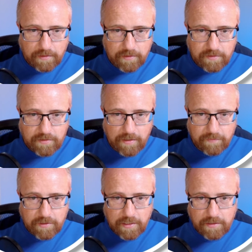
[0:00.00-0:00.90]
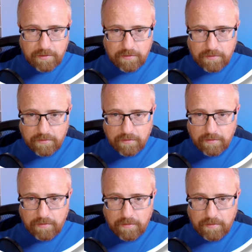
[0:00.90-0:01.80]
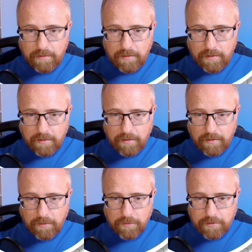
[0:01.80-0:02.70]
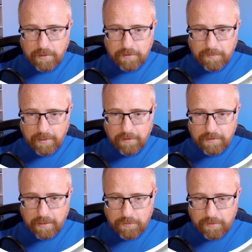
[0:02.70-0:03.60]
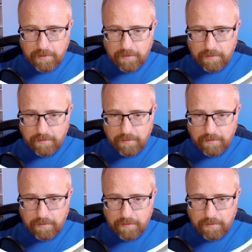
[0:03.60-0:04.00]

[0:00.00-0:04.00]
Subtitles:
Save changes. Now we saw some errors actually.